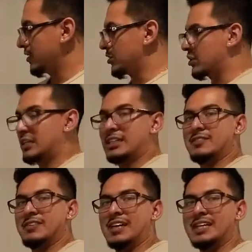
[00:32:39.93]
You're going to
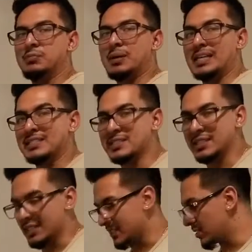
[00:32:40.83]
divide it by
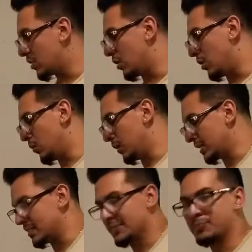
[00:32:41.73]
6
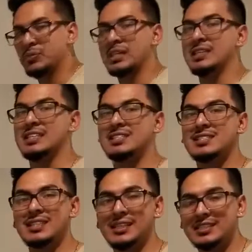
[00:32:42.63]
always. The
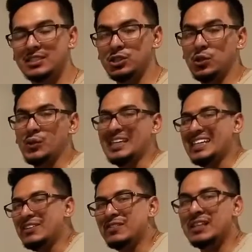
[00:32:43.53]
6 go
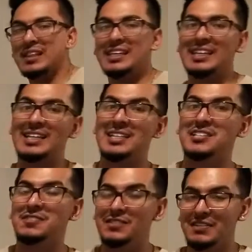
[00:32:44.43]
evenly
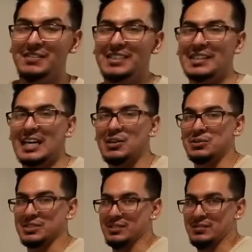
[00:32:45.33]
into
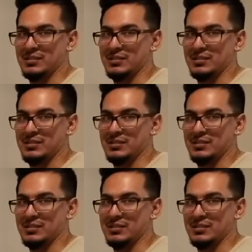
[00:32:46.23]
50,000.